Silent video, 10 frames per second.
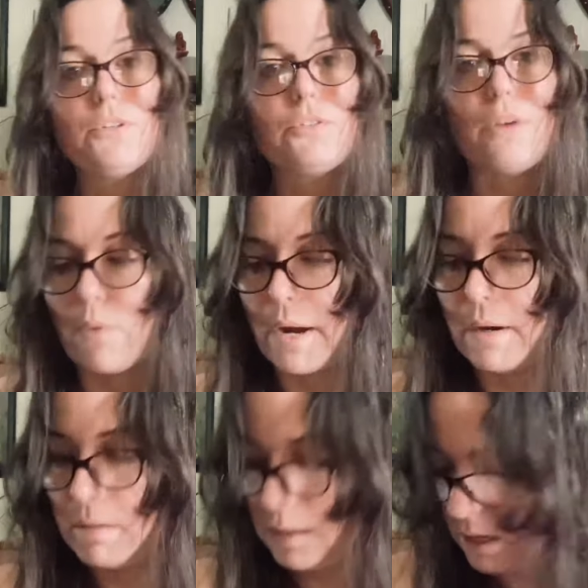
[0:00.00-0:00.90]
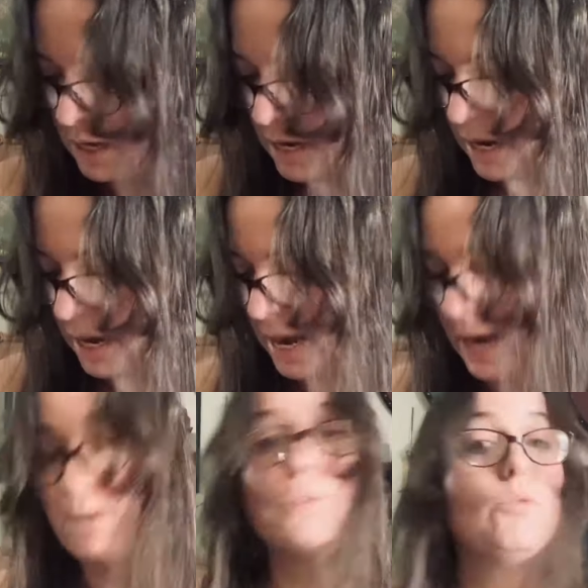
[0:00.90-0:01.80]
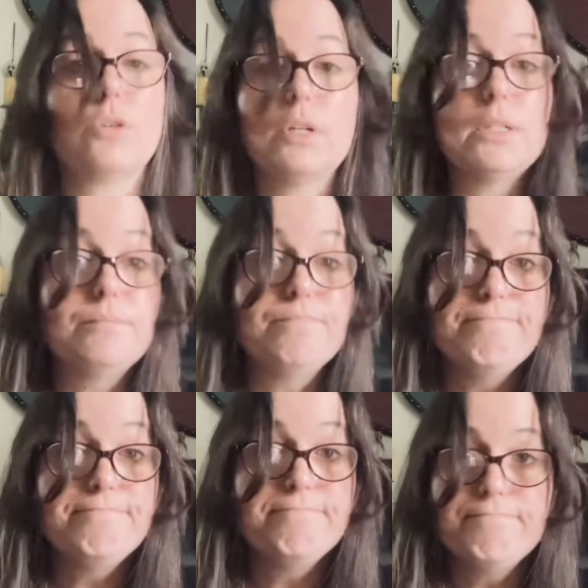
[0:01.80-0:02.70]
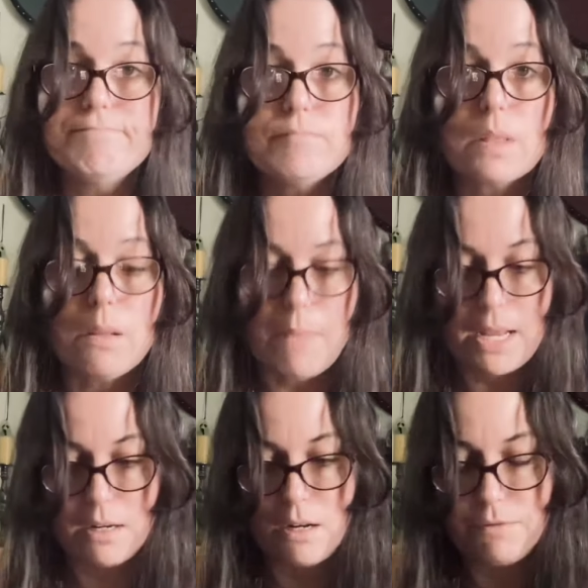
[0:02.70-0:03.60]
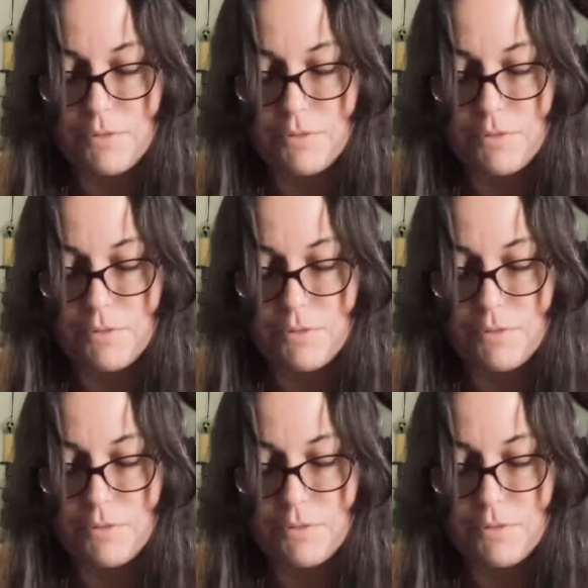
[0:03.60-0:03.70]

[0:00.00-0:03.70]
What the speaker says: somewhere, and you could make enough